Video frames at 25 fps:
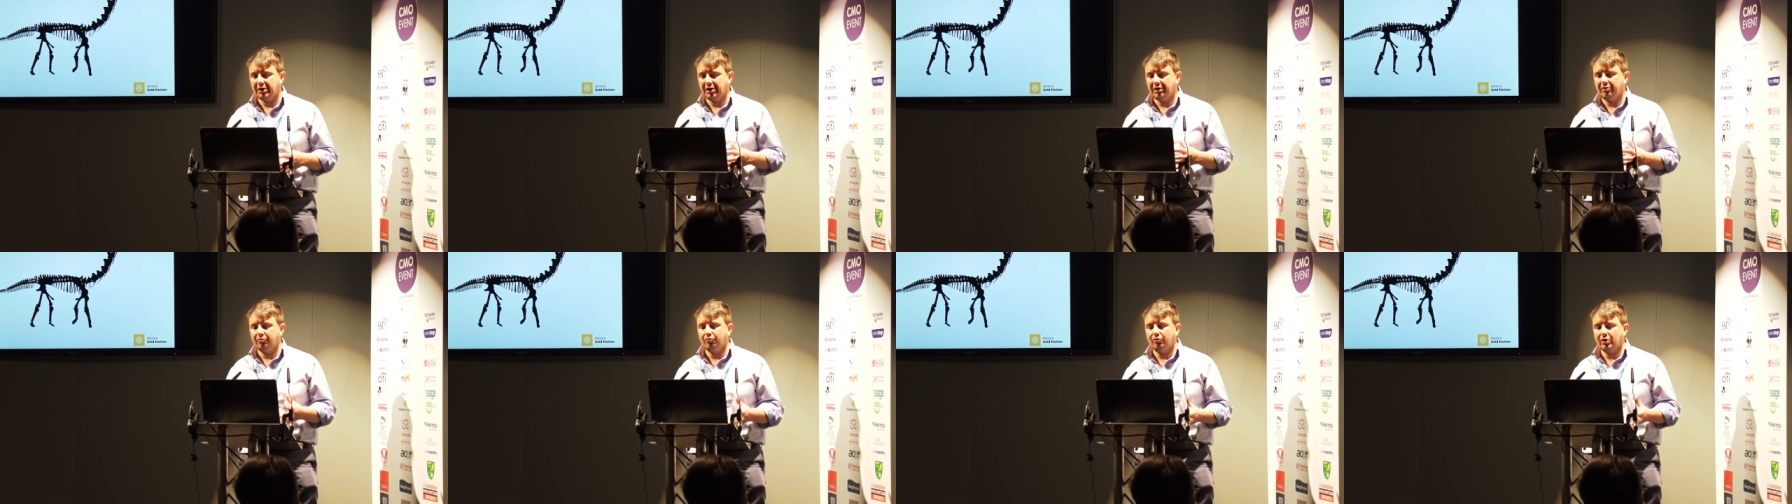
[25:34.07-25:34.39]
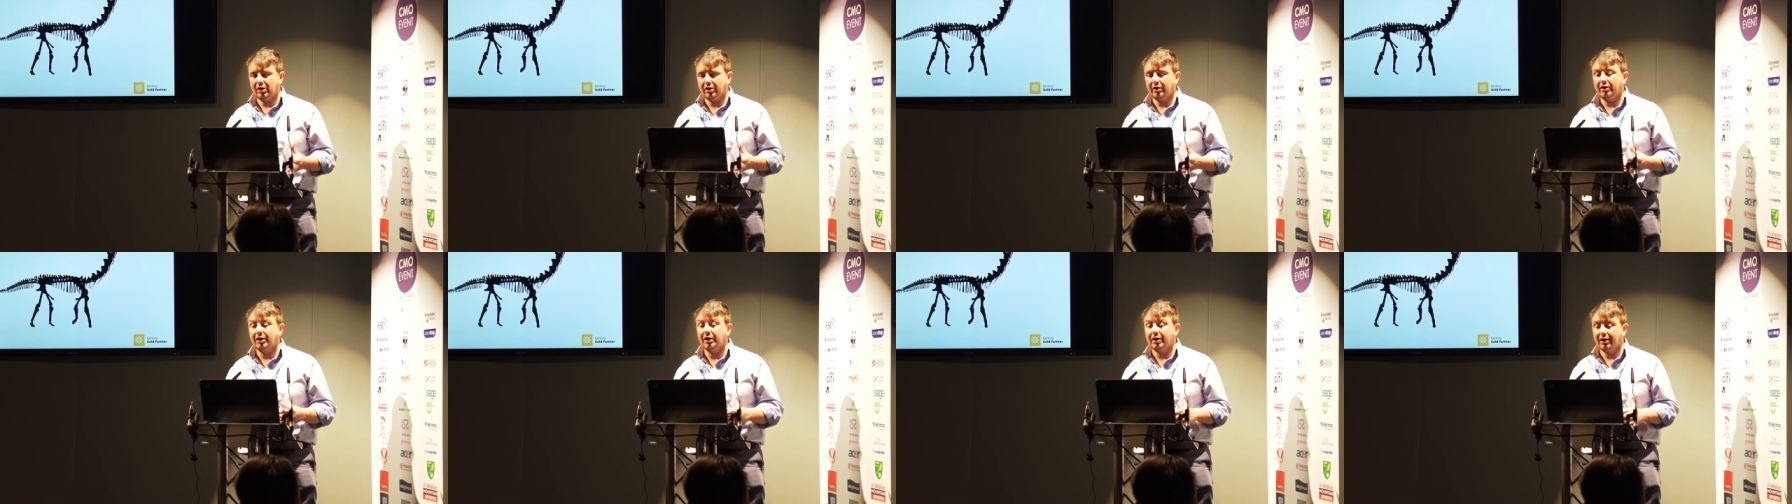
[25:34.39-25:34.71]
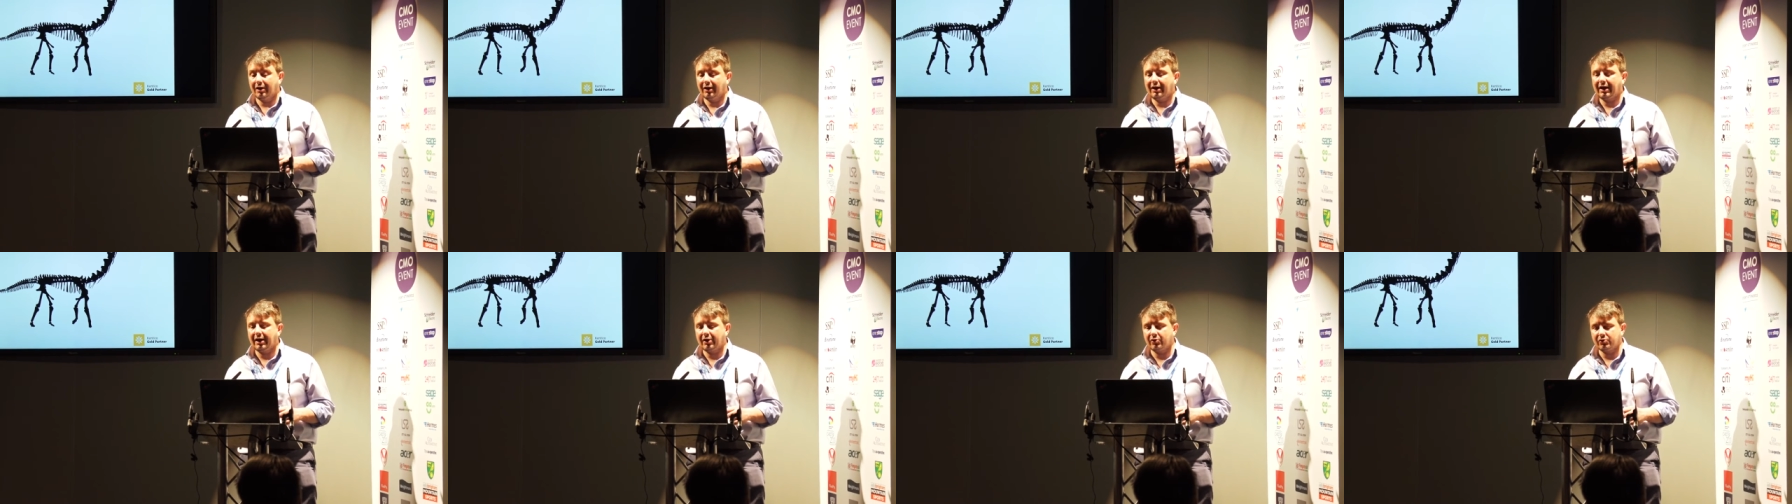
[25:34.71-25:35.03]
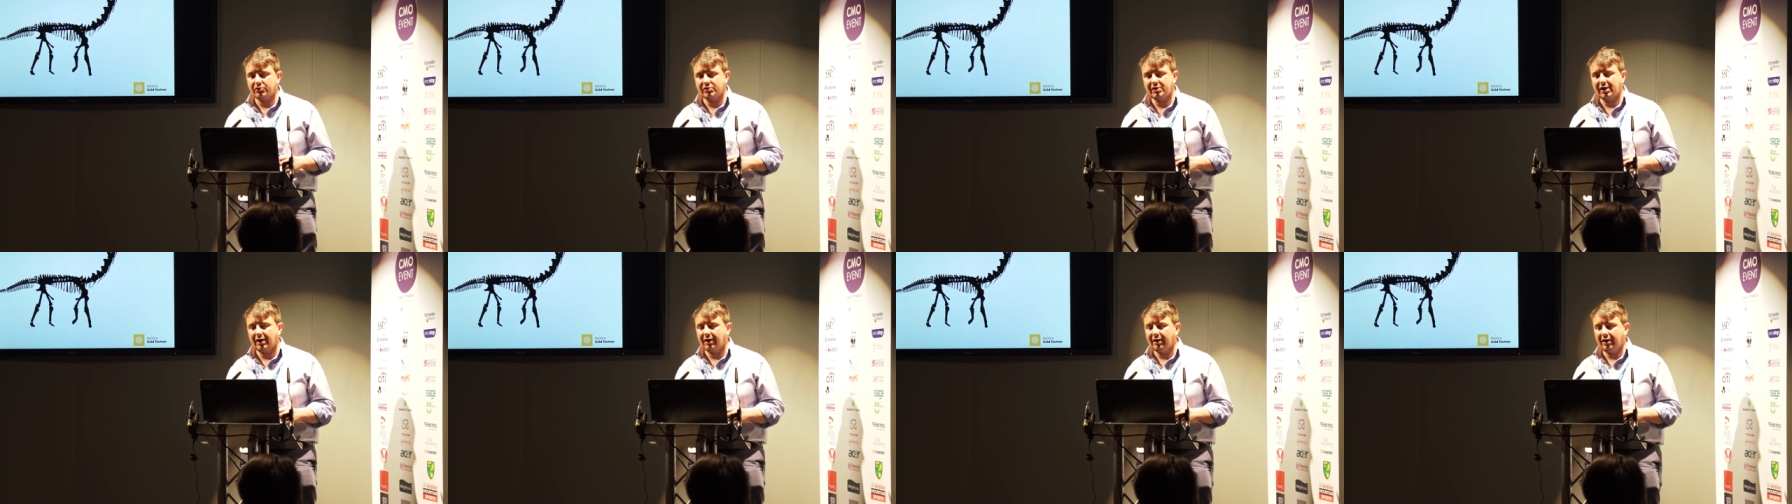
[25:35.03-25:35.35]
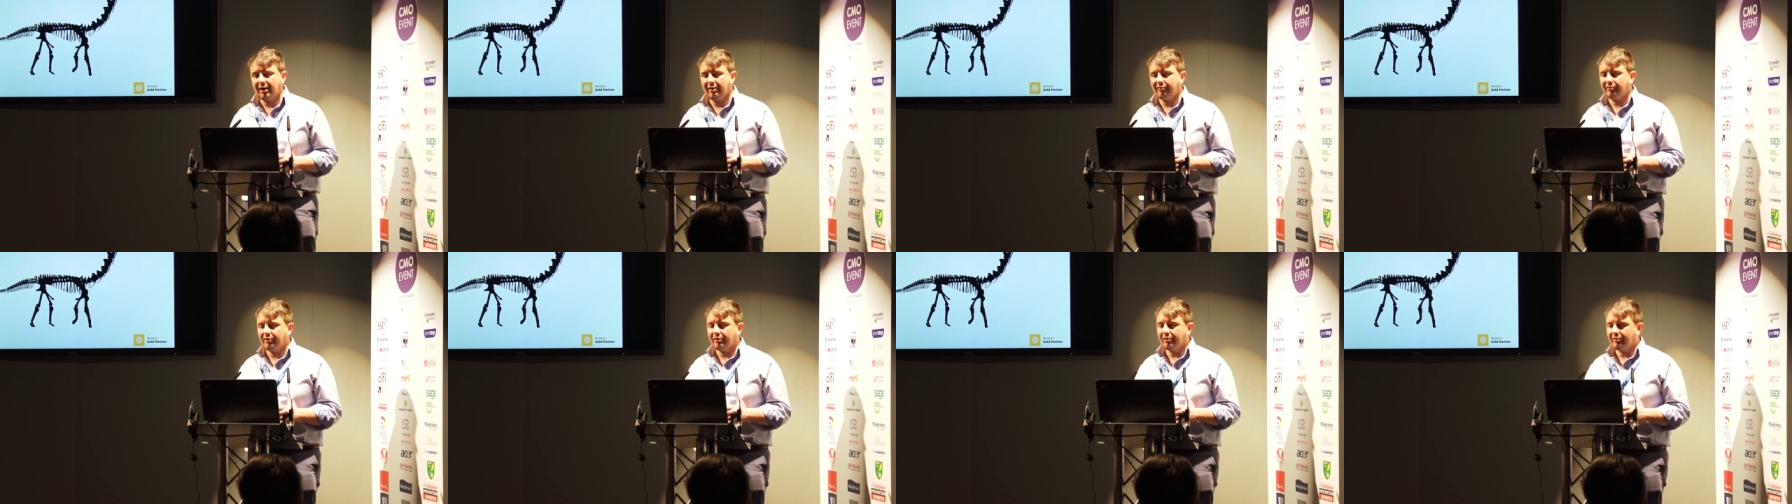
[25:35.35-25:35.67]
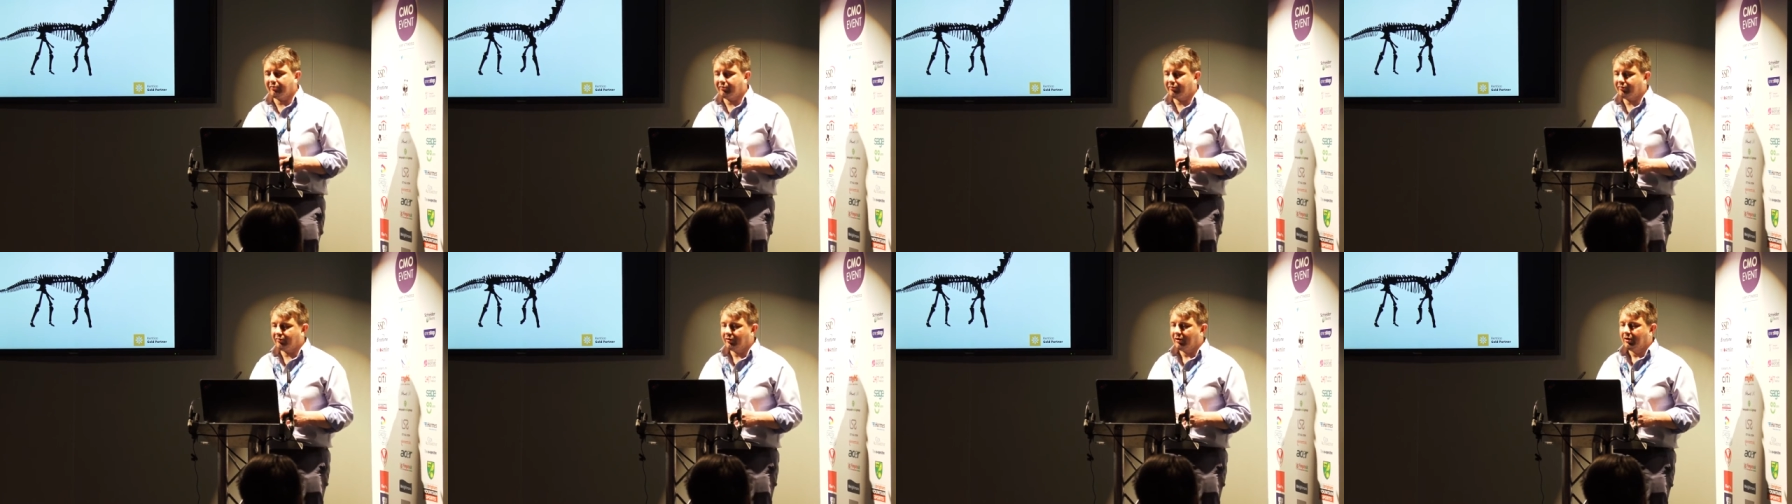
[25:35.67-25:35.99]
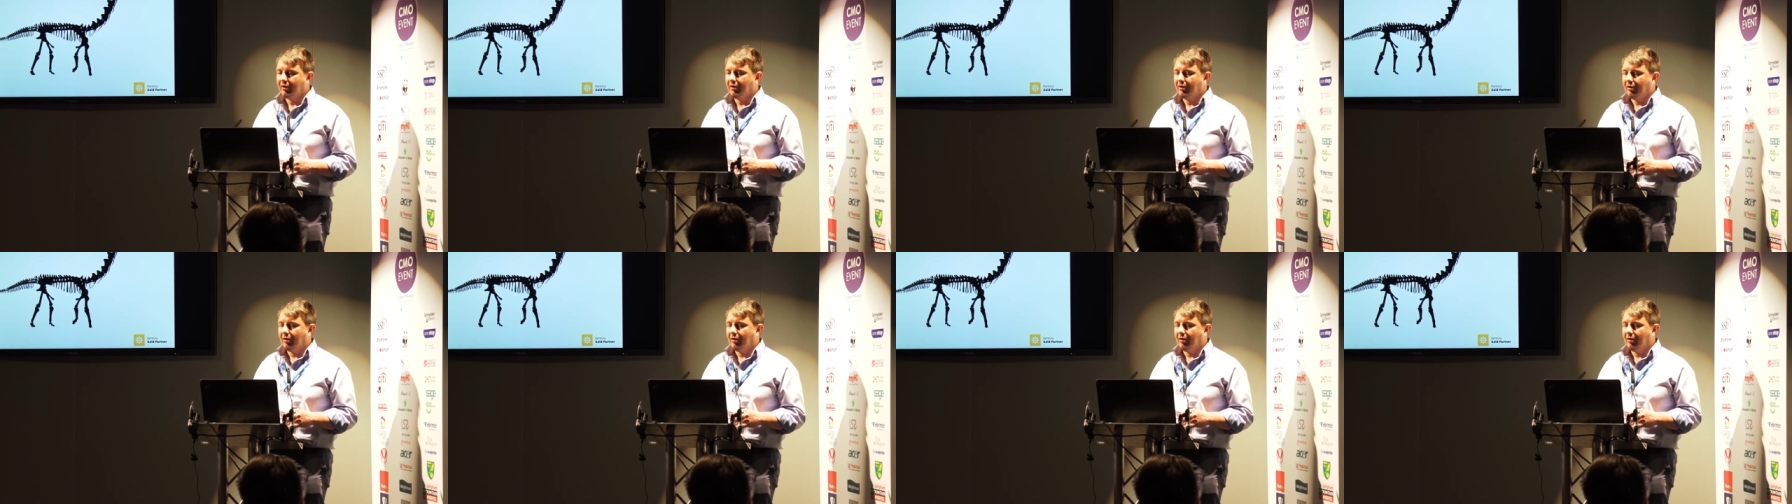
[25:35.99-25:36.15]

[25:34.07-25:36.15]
It, it, allows that level of